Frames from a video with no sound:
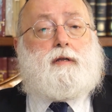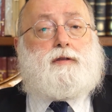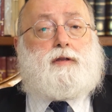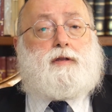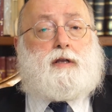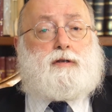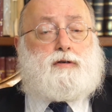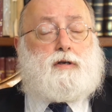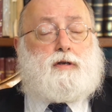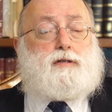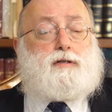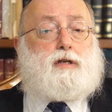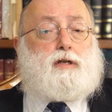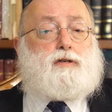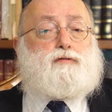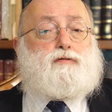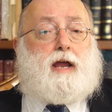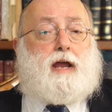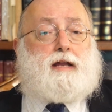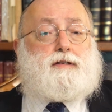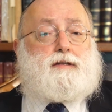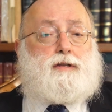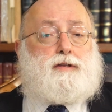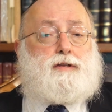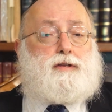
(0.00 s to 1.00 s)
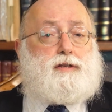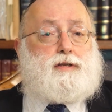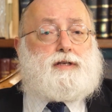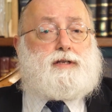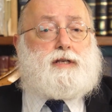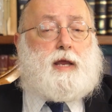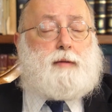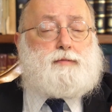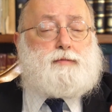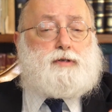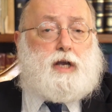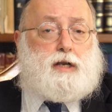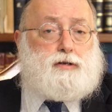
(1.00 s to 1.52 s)
They're just attracted to the
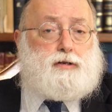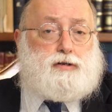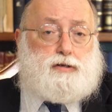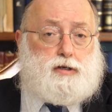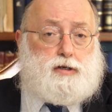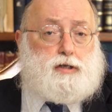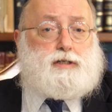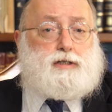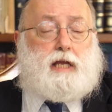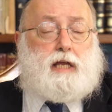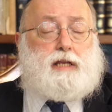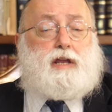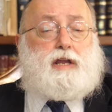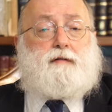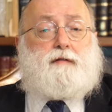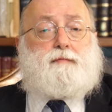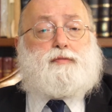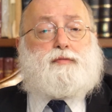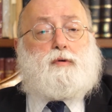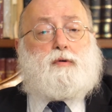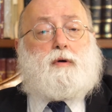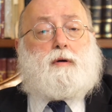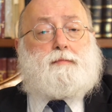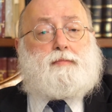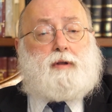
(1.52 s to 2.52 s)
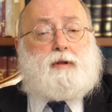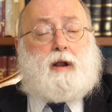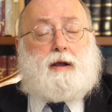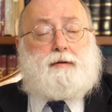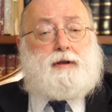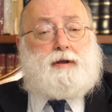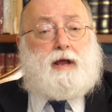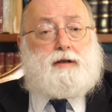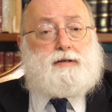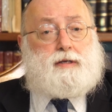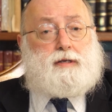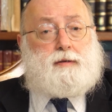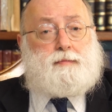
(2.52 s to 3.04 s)
same gender, just like you have brown
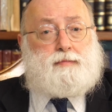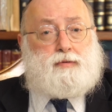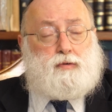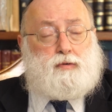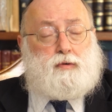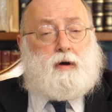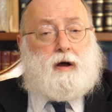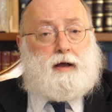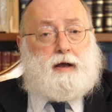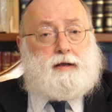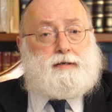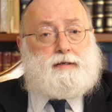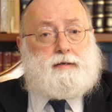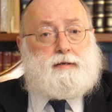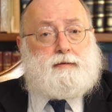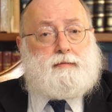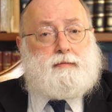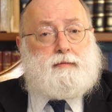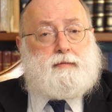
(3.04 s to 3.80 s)
eyes and blue eyes.